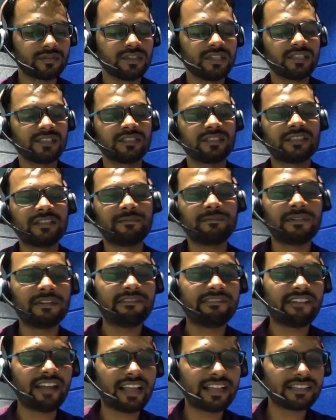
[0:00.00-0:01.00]

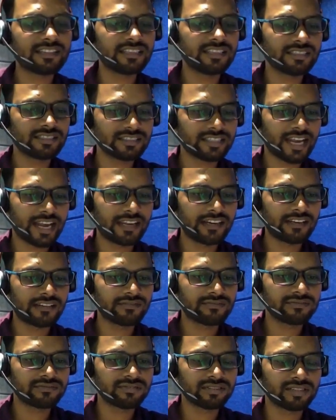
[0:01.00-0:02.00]
simplifying this kind
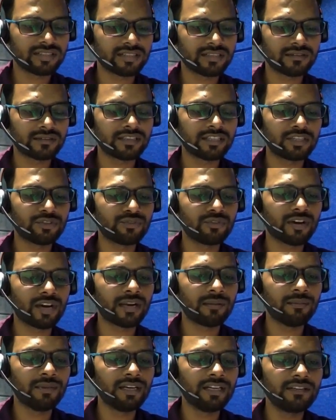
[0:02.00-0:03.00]
of
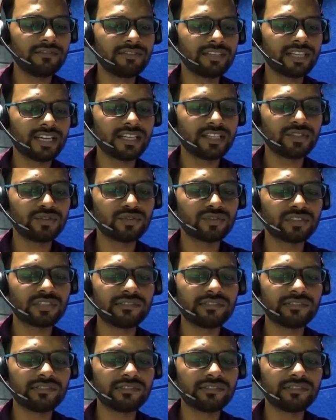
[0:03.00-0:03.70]
requirement, we can use the